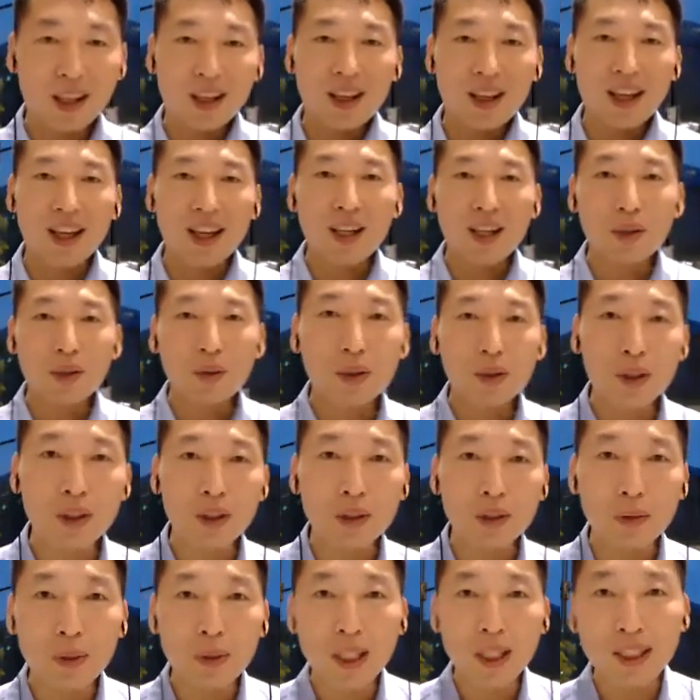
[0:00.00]
And I
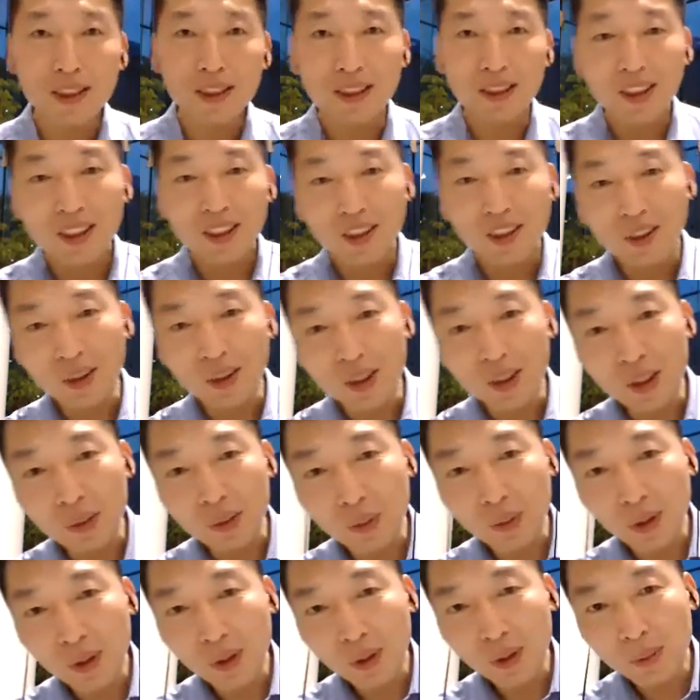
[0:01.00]
also write a
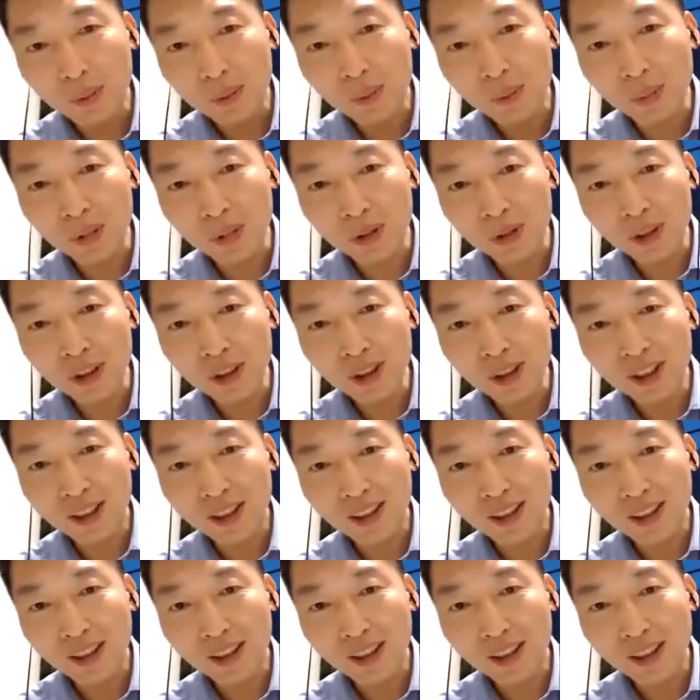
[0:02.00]
small book,